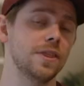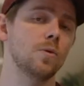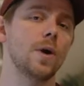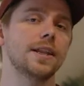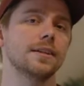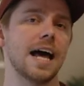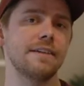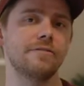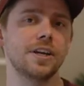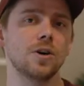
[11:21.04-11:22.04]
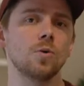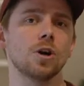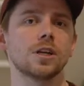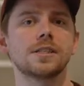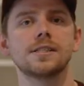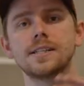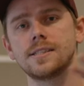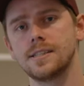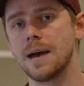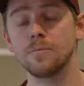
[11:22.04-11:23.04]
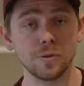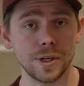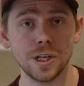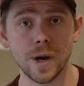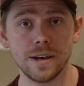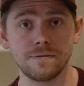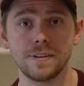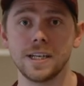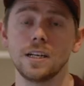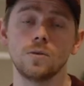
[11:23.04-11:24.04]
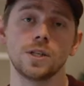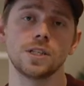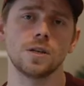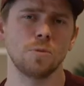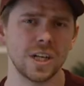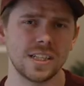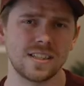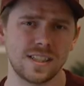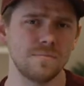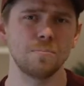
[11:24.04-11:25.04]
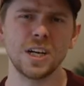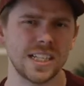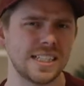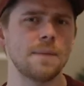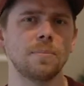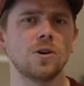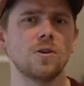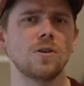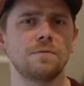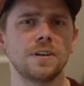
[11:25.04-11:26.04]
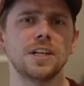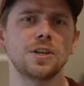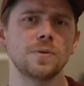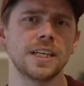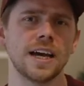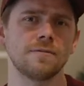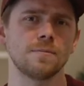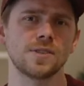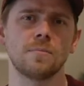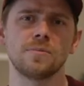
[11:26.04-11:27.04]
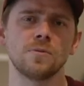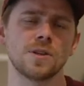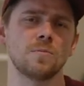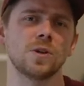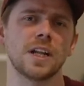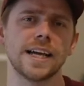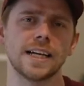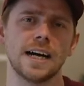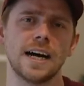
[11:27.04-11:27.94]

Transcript: And the way the live video works is it's M3U8 feed, which is a pretty pretty typical feed you would get from some someone like